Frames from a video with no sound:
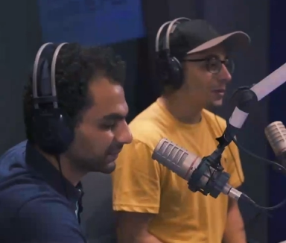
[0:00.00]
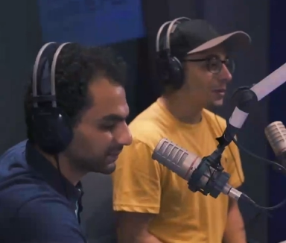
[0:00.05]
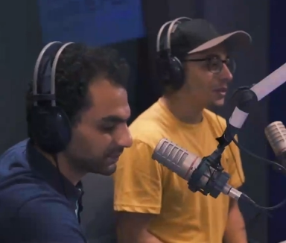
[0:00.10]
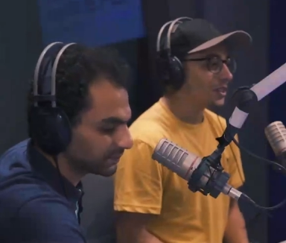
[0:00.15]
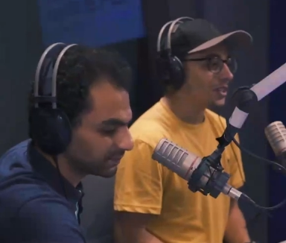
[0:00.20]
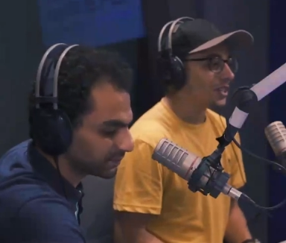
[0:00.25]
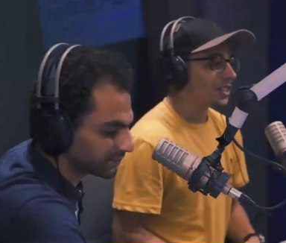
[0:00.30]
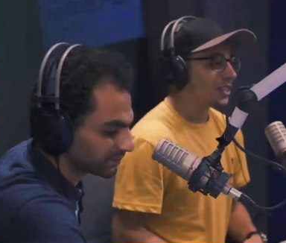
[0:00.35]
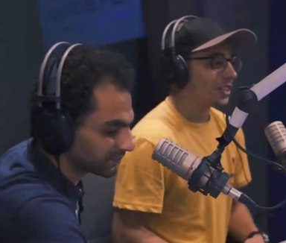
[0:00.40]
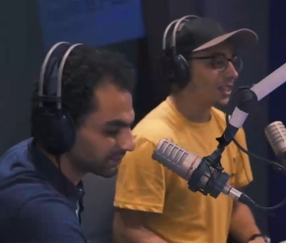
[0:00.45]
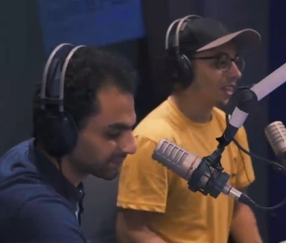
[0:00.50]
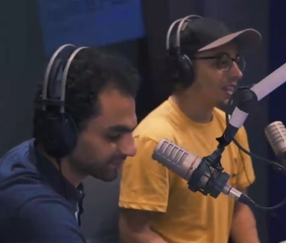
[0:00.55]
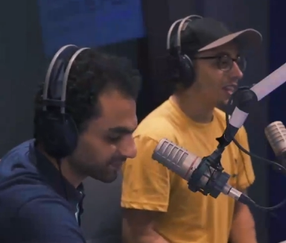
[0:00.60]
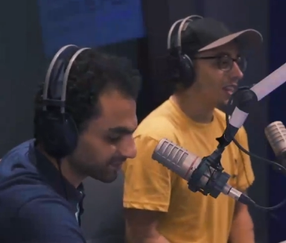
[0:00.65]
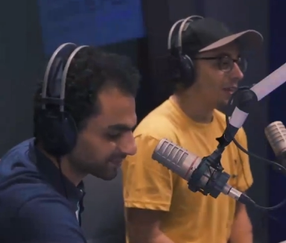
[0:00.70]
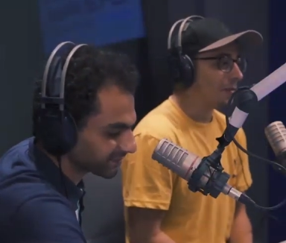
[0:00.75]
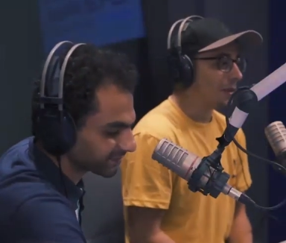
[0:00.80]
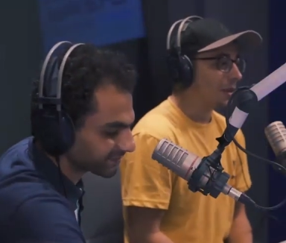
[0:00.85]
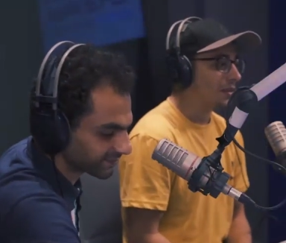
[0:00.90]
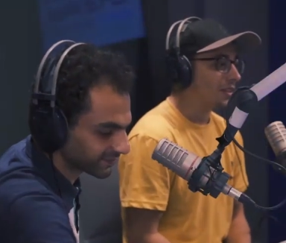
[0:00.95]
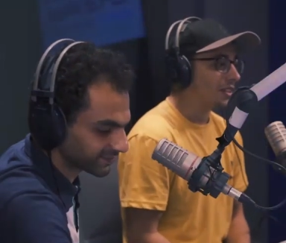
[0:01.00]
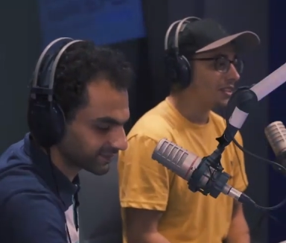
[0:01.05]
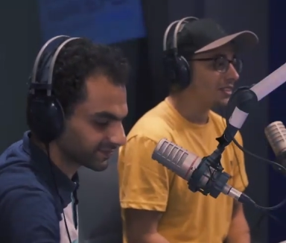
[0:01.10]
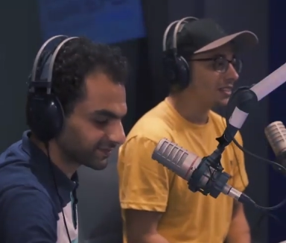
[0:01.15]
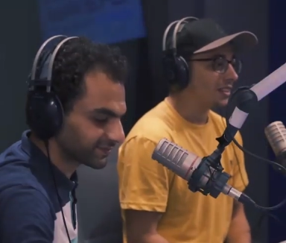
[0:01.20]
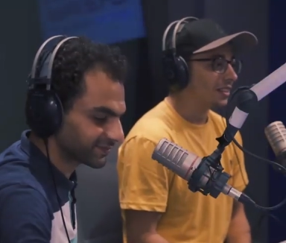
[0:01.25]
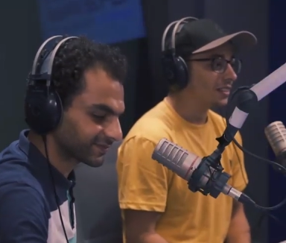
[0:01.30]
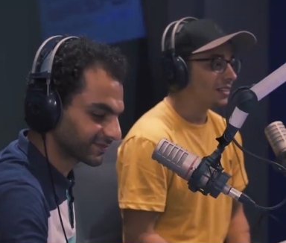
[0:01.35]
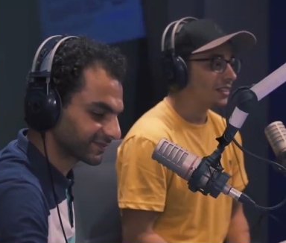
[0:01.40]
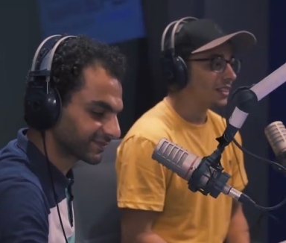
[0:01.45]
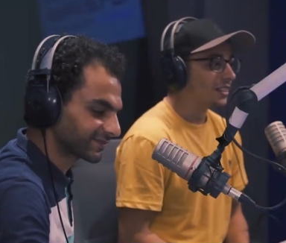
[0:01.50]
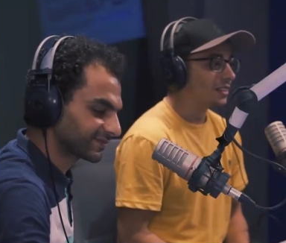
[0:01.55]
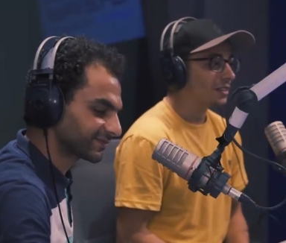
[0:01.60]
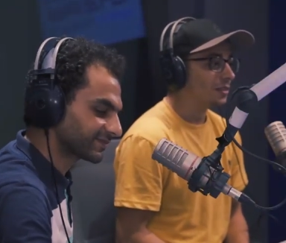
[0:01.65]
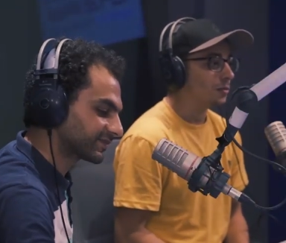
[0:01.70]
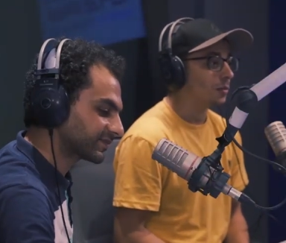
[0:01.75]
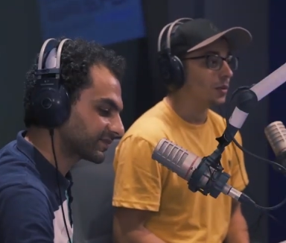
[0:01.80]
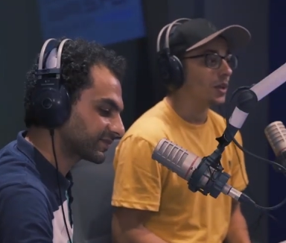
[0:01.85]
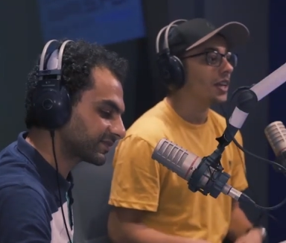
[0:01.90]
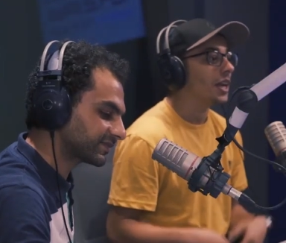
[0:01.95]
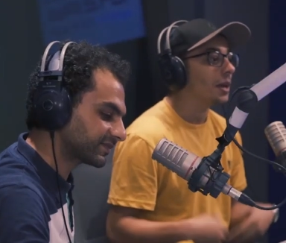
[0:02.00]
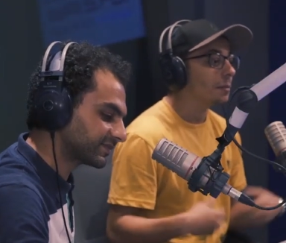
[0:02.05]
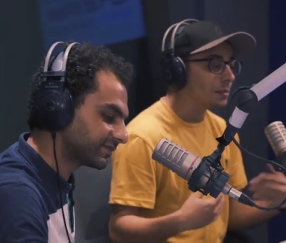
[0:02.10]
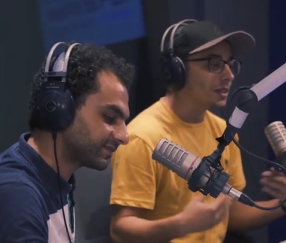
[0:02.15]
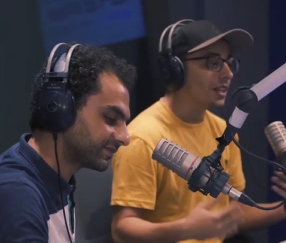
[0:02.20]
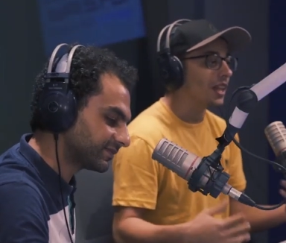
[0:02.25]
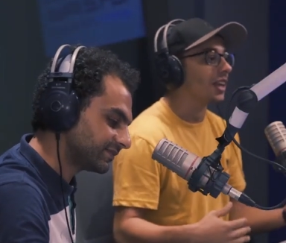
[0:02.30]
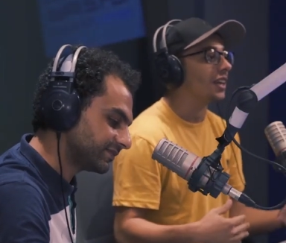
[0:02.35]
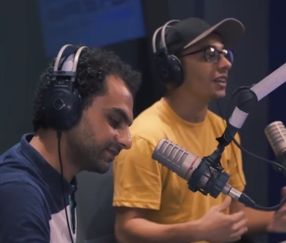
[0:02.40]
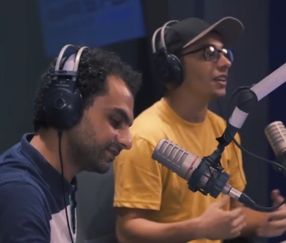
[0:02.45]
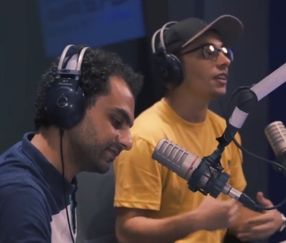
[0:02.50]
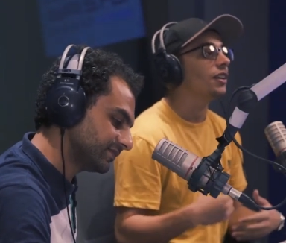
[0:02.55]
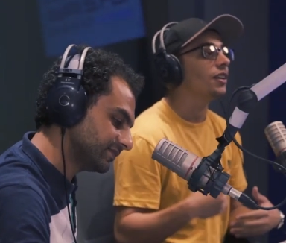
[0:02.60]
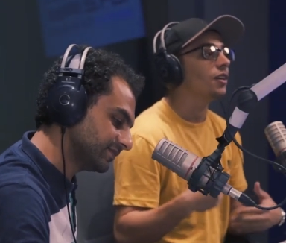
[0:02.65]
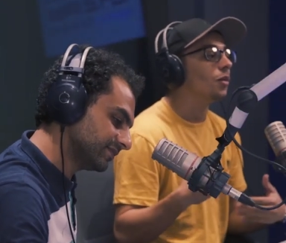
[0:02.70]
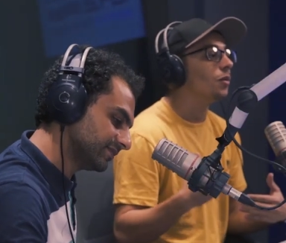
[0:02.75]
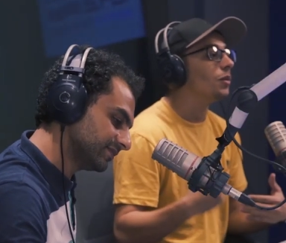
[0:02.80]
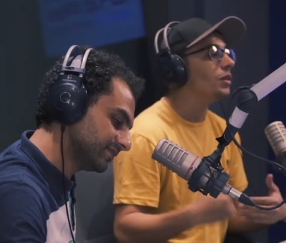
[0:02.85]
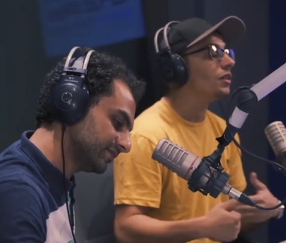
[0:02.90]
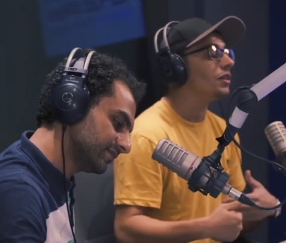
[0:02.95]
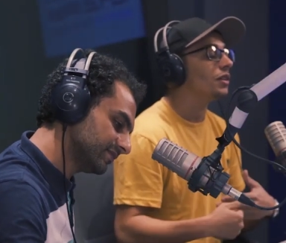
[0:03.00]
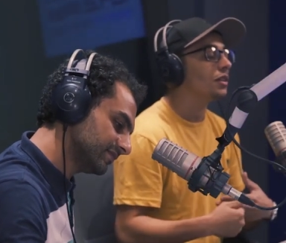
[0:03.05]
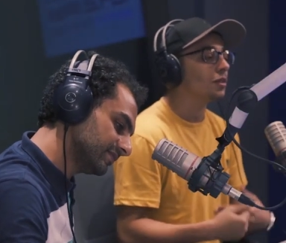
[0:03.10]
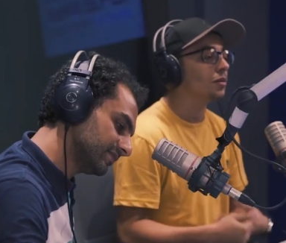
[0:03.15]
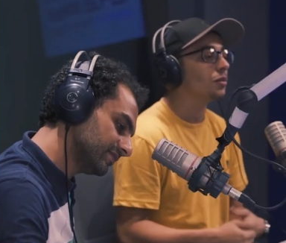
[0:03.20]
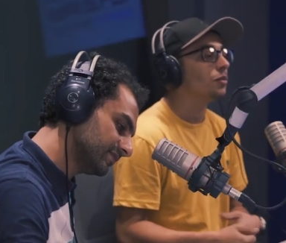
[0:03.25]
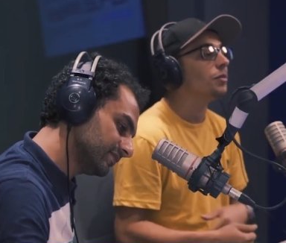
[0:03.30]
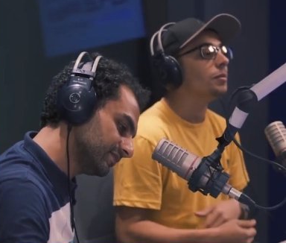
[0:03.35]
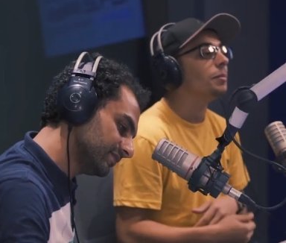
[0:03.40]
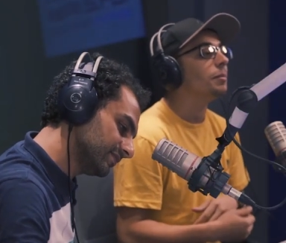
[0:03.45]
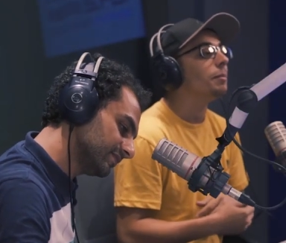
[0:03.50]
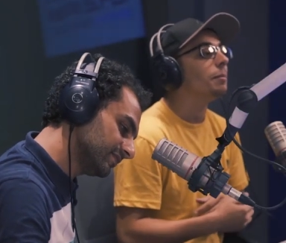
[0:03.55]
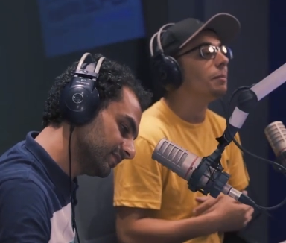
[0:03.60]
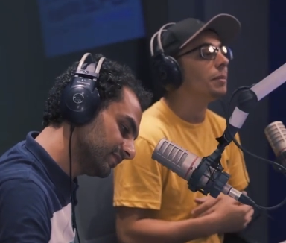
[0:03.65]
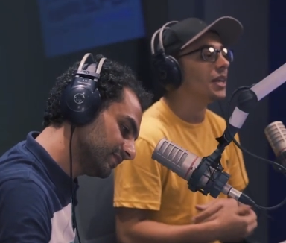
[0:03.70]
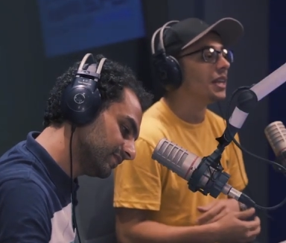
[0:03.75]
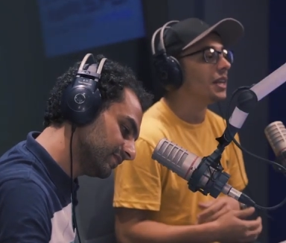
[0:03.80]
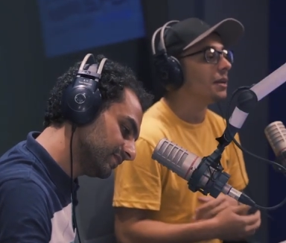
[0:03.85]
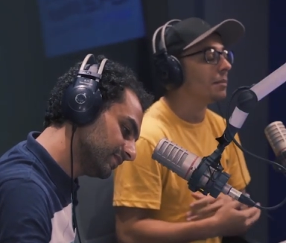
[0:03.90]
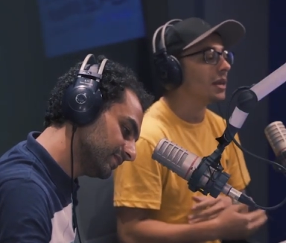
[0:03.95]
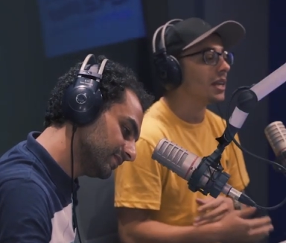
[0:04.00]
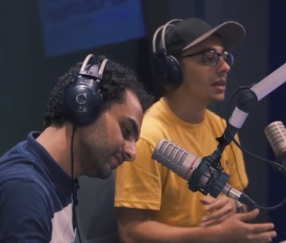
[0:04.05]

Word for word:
Speaker 1: we were just thinking about this song, we kept like going through many